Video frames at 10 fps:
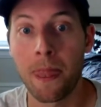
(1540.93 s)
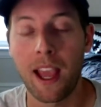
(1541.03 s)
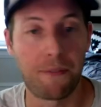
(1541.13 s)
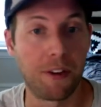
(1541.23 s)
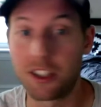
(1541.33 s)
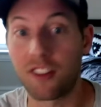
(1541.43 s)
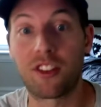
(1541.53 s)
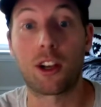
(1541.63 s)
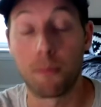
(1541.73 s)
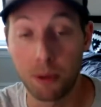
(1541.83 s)
if it
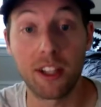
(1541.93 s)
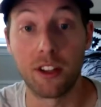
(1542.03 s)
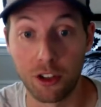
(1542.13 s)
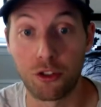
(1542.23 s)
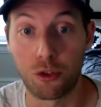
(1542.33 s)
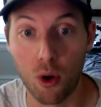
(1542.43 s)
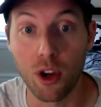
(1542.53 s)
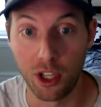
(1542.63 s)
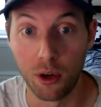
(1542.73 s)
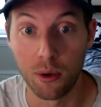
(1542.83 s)
doesn't completely destroy
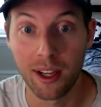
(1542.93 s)
you